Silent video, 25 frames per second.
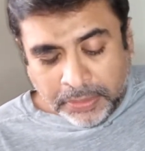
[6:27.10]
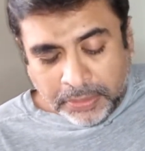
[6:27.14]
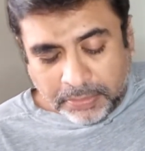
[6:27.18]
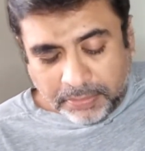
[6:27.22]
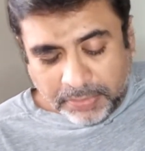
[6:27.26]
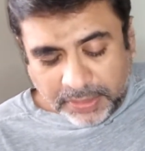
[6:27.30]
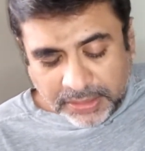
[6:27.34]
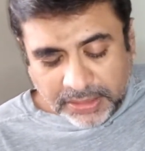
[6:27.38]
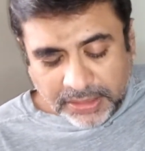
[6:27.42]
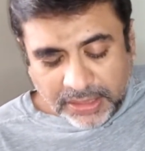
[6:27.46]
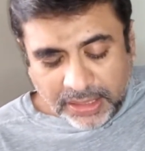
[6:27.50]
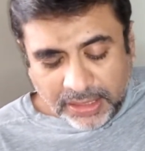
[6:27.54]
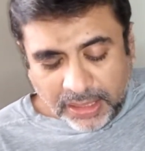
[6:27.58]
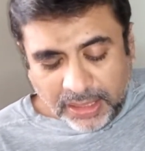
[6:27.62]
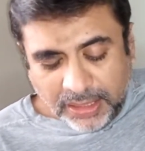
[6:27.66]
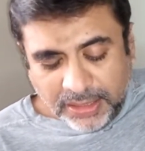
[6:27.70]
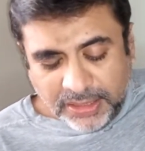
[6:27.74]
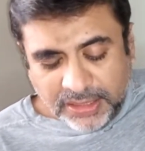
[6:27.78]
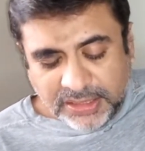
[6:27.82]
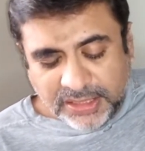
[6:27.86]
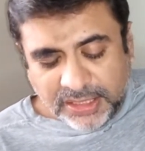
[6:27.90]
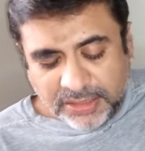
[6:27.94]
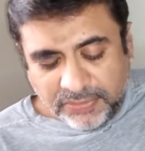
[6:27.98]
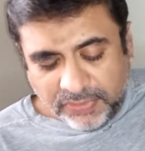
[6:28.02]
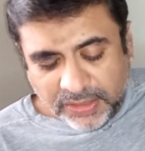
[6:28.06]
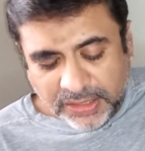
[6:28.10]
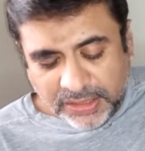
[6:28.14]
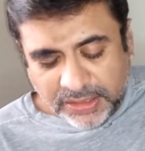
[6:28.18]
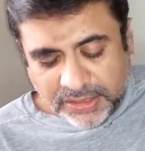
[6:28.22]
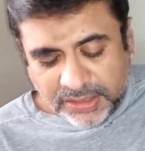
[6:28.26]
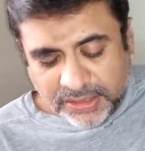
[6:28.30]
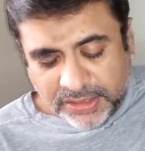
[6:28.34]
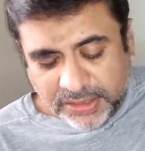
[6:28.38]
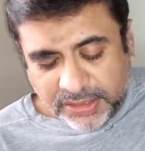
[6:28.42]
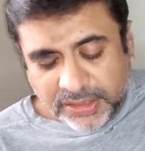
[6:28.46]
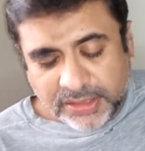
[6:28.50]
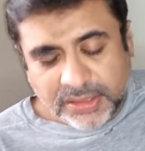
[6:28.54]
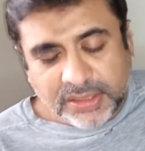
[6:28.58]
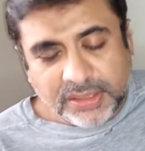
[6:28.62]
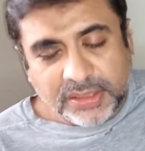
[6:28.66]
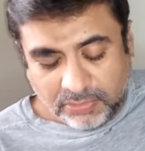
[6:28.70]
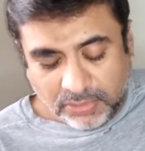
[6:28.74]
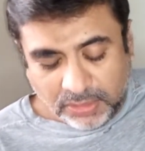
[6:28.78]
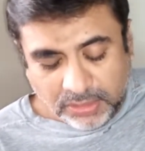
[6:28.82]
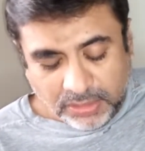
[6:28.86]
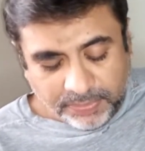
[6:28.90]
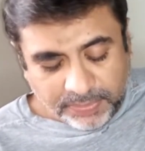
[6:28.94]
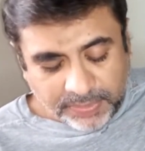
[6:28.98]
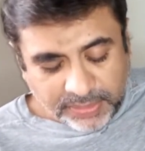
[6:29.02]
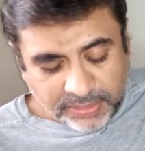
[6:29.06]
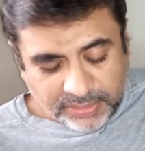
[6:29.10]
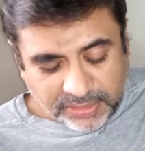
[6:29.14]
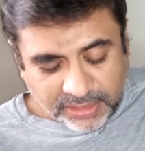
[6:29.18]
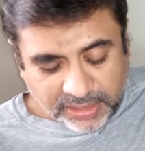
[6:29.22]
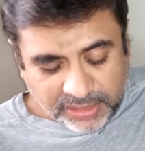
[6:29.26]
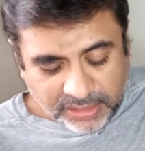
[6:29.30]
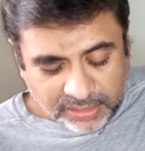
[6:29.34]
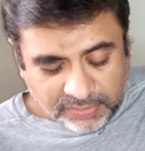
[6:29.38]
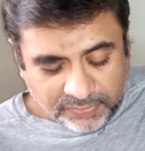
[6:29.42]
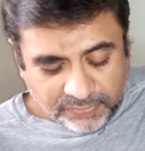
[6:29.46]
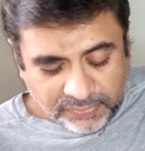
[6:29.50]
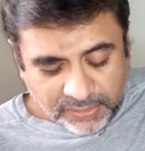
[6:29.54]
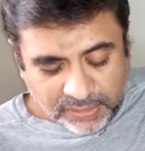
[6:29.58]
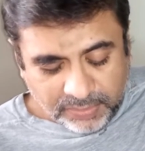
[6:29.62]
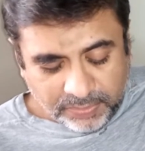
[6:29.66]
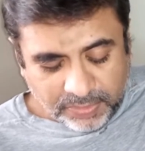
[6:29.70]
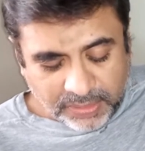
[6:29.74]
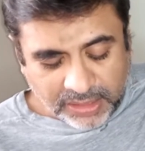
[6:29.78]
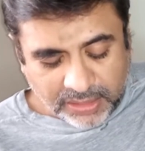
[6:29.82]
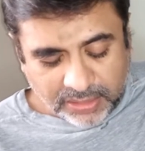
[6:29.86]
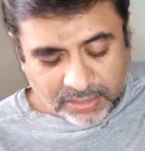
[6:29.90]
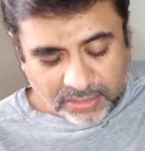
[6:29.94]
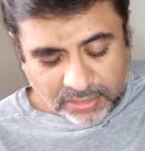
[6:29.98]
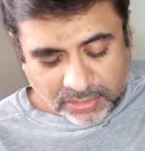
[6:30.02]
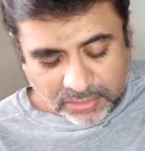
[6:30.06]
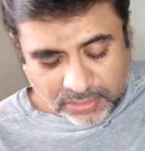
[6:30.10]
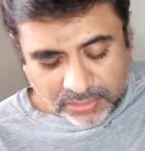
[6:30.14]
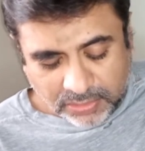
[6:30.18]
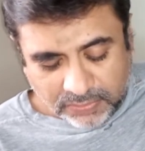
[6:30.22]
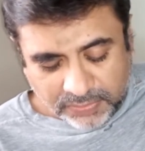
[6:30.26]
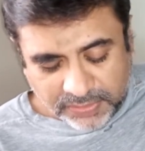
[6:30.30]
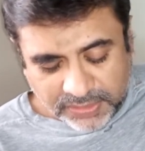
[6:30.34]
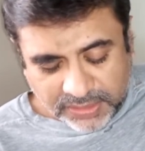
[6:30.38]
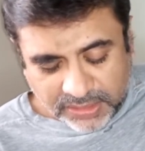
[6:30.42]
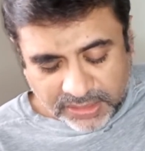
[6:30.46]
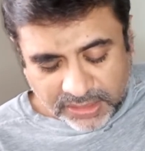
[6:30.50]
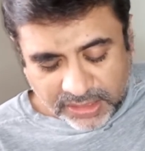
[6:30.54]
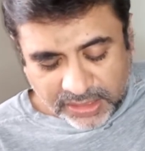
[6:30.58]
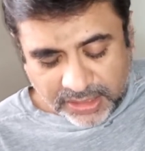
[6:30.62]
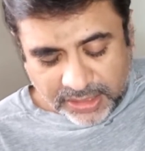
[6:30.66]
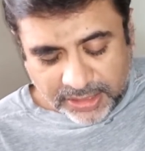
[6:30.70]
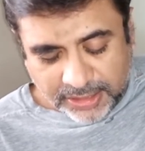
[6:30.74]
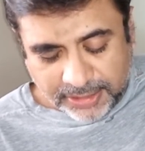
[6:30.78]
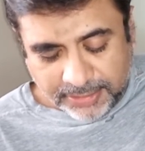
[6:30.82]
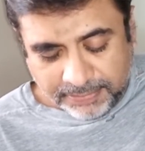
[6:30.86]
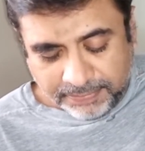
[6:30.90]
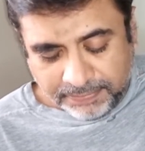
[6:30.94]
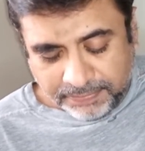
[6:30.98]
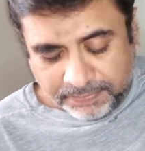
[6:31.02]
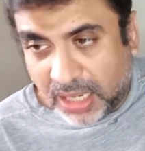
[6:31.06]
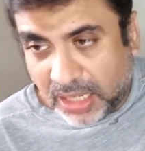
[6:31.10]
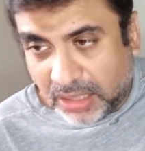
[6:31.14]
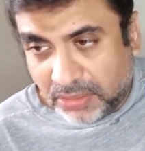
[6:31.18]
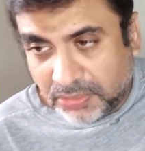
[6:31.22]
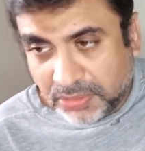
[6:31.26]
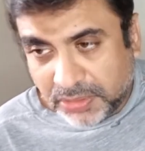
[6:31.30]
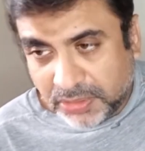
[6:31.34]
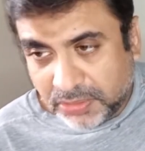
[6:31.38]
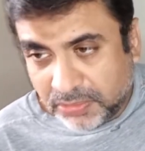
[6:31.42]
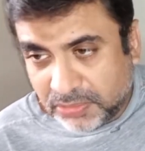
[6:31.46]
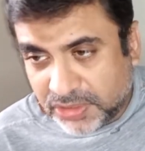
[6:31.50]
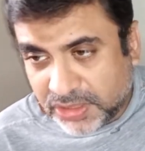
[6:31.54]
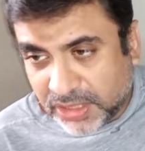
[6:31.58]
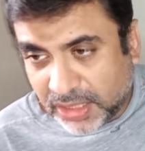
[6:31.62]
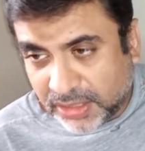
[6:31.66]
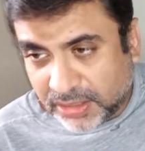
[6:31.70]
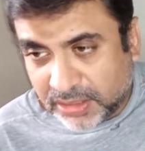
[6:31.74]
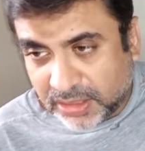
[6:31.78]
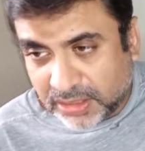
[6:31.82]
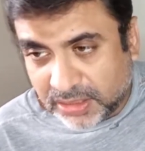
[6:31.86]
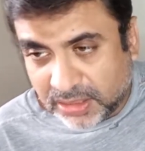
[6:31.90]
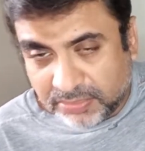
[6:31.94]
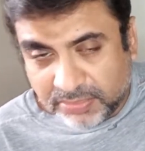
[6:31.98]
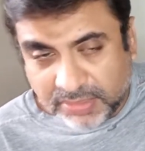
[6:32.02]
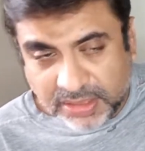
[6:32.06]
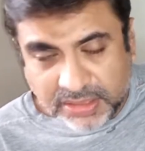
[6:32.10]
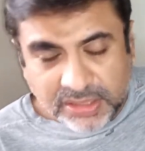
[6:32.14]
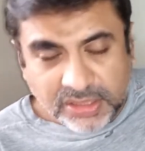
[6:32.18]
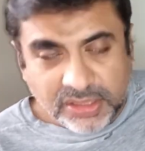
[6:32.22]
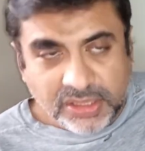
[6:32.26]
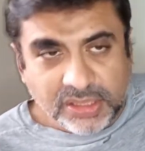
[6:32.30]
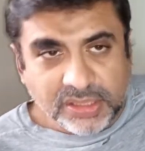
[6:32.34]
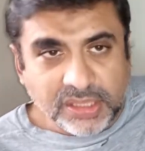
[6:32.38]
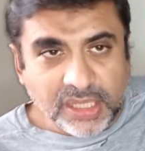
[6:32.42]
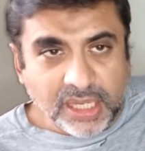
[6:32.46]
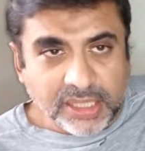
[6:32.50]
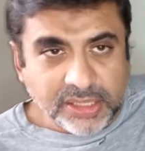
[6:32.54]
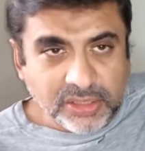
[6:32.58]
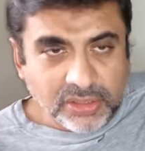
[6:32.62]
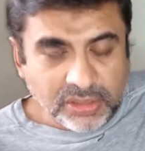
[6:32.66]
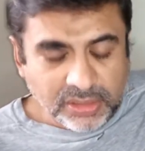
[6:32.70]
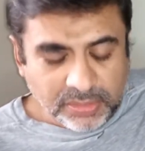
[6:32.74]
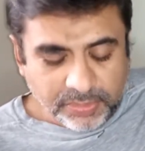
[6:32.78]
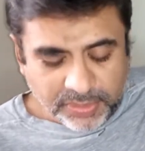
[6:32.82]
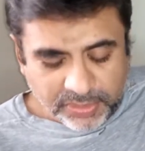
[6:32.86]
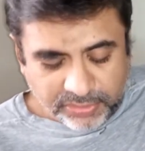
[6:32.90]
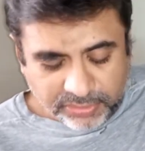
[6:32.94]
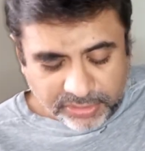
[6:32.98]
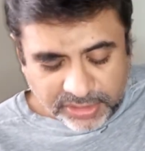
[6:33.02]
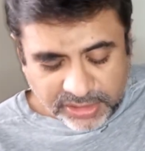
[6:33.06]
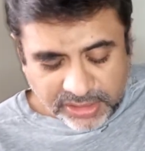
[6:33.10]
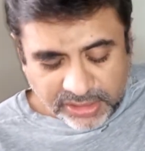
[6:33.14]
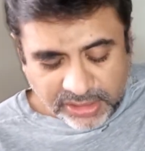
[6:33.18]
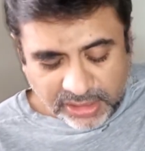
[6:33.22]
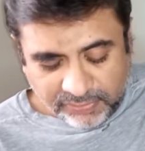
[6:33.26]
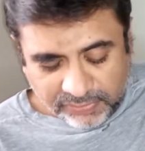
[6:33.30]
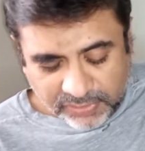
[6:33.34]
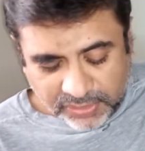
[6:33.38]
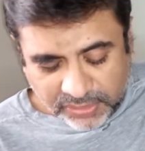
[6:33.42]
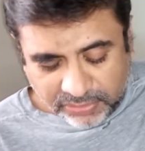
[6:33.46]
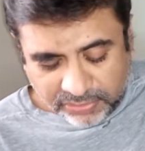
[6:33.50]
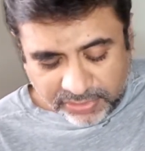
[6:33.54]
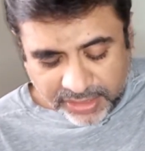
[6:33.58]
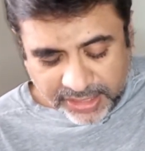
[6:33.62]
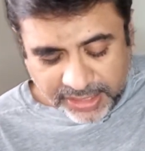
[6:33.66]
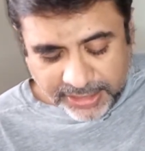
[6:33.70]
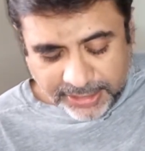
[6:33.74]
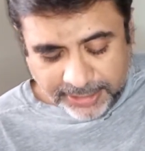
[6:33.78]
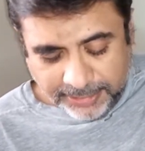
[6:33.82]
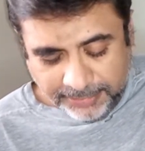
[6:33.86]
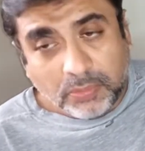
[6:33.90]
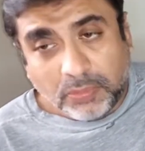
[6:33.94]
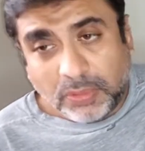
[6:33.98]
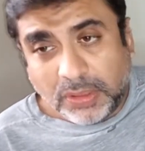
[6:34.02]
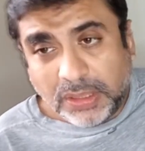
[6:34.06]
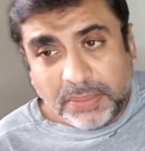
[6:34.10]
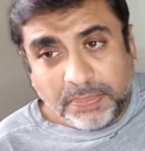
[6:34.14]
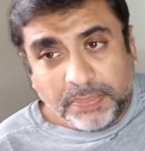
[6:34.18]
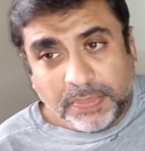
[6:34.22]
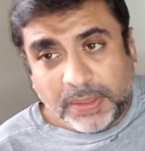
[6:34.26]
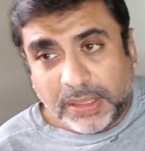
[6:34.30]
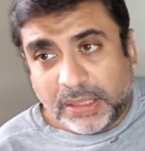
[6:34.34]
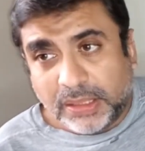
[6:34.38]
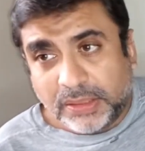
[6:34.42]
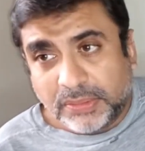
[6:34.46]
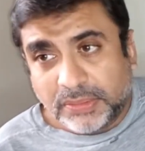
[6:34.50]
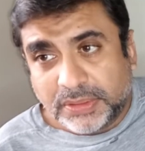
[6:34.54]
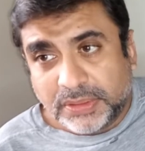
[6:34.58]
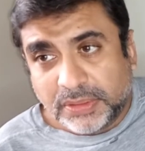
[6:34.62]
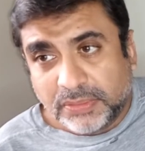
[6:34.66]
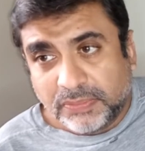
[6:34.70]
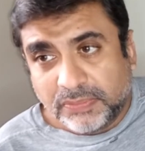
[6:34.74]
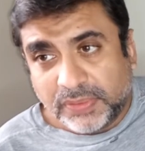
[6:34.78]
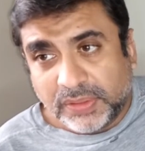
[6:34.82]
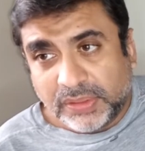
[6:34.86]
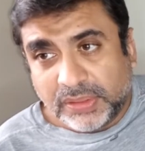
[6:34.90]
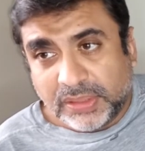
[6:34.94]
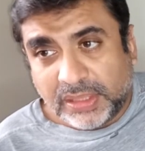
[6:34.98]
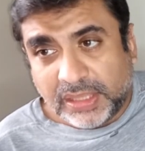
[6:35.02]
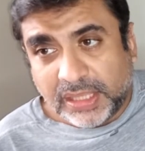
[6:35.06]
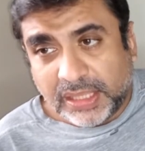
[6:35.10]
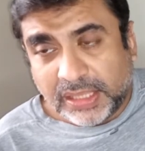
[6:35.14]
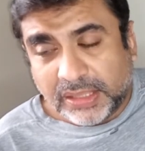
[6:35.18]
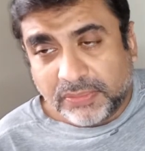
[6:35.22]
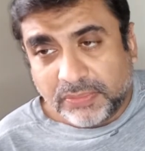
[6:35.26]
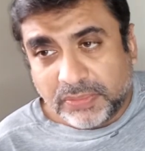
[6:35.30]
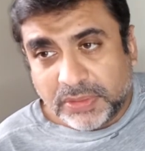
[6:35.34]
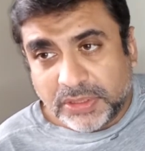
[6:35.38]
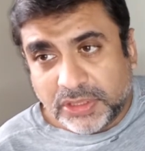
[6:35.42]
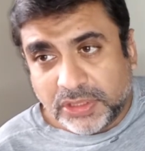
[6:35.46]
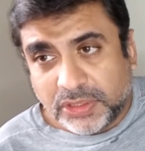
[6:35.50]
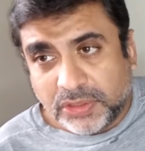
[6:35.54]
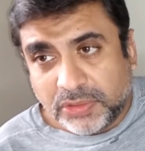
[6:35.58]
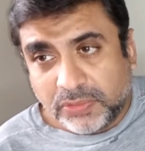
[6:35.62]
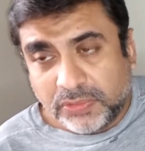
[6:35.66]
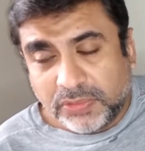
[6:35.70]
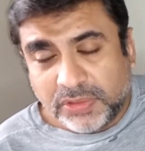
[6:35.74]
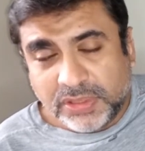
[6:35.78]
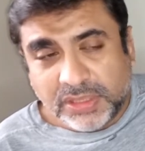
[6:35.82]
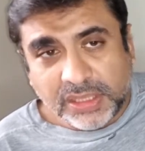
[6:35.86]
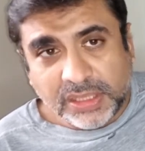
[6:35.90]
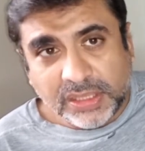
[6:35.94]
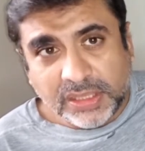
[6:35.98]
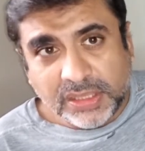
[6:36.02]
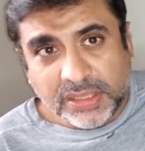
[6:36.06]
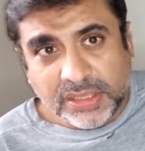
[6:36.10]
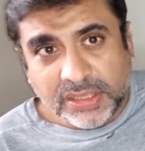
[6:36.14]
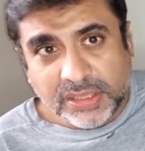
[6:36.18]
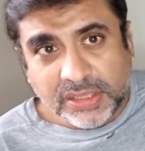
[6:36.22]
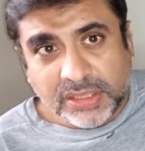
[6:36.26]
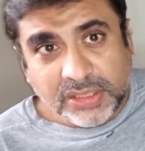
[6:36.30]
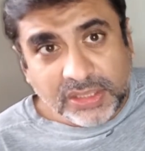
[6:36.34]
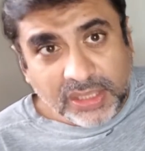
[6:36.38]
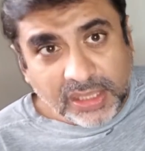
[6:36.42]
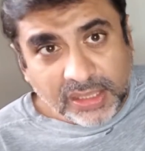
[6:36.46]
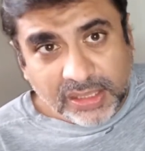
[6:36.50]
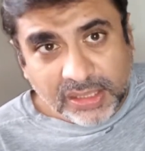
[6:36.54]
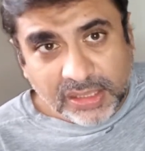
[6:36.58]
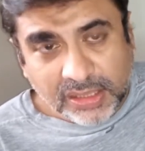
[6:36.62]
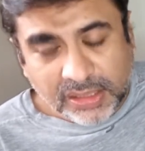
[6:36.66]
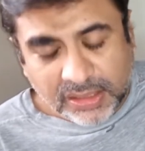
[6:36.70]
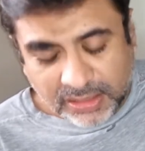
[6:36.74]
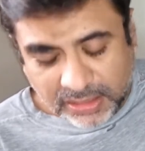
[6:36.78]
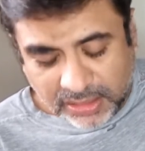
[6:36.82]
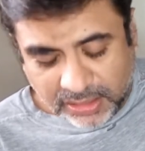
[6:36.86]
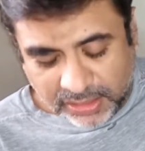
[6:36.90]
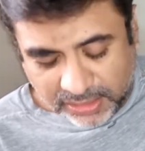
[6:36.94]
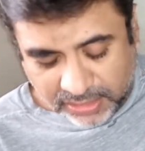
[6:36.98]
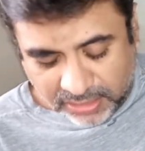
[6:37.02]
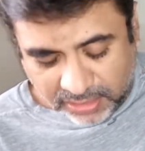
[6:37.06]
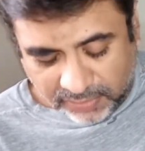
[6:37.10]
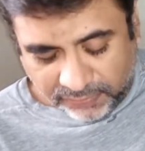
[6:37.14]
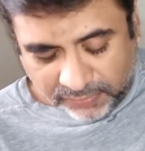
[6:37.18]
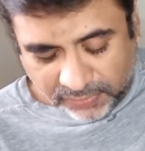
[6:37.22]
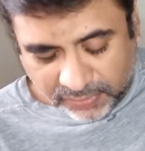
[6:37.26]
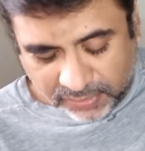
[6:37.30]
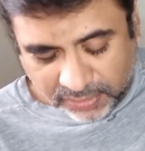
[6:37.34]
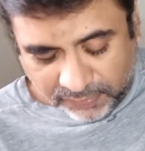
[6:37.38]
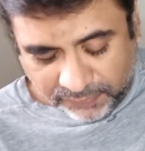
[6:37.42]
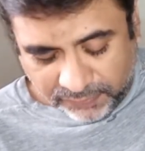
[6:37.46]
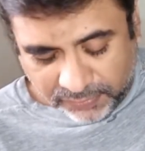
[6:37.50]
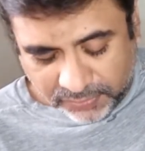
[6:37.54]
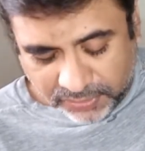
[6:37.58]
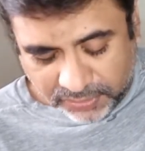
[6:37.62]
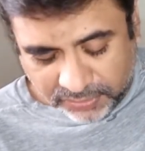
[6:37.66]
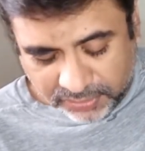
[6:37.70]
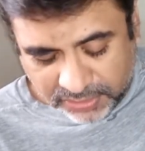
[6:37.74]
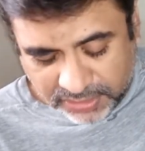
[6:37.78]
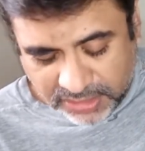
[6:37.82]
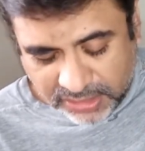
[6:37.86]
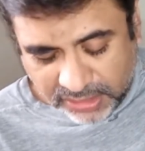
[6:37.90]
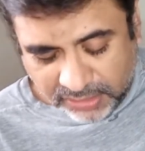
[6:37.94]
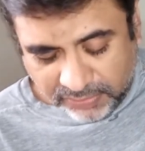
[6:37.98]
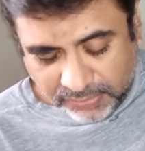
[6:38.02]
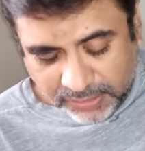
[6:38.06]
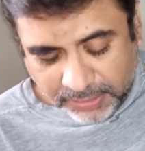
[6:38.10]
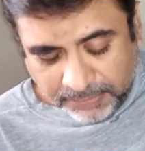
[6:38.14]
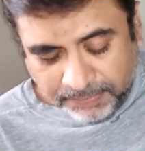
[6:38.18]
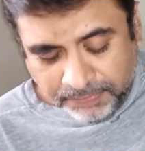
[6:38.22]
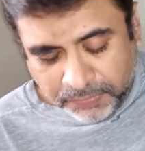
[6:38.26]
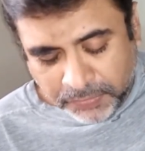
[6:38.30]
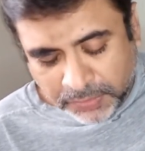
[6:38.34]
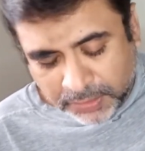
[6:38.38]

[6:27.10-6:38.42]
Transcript: But there are disadvantages. What about direct feedback? Not always there. How do you check that the message has actually been received and read? What about when the language used is technical and difficult for the receiver?